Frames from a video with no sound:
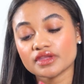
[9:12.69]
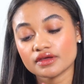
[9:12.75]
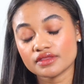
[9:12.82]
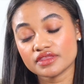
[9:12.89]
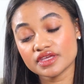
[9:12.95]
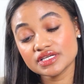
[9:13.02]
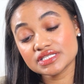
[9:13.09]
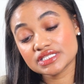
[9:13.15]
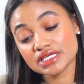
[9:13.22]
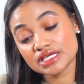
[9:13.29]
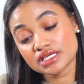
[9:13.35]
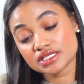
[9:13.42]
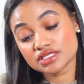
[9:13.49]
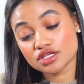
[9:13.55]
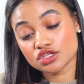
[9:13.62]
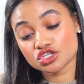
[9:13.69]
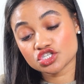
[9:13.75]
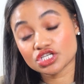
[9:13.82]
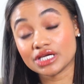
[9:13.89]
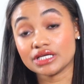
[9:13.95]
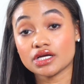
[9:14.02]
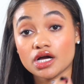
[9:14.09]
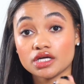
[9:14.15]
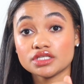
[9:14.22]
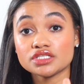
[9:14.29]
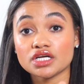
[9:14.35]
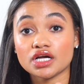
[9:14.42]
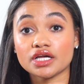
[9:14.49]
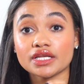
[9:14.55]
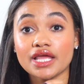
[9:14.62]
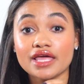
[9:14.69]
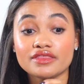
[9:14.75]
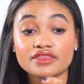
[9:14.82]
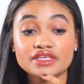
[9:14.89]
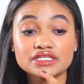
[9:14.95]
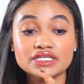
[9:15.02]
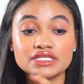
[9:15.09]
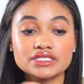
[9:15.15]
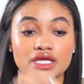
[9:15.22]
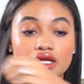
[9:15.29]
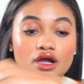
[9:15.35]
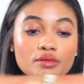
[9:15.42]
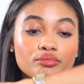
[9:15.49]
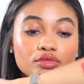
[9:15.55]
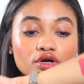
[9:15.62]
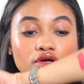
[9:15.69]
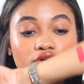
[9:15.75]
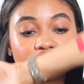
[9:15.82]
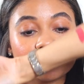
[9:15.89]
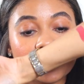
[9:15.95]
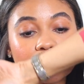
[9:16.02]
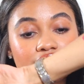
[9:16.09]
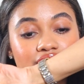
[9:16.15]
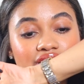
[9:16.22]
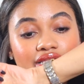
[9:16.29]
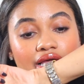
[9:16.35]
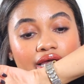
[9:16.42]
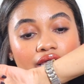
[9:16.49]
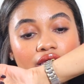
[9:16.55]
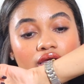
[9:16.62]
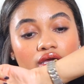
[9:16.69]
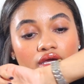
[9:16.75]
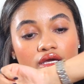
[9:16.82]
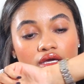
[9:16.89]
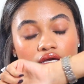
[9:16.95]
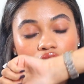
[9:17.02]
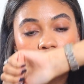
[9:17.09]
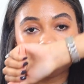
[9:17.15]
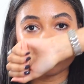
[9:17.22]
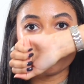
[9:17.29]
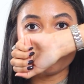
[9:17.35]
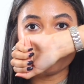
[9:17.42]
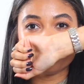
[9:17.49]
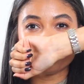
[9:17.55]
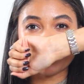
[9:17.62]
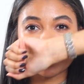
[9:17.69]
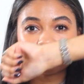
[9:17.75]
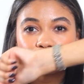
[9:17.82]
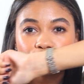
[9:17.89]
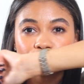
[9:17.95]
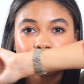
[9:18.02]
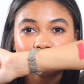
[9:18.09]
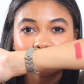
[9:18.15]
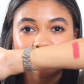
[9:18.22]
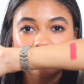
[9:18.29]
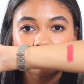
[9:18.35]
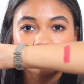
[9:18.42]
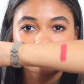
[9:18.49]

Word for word: This is the shade Undone and this is like a perfect like bedroom lip.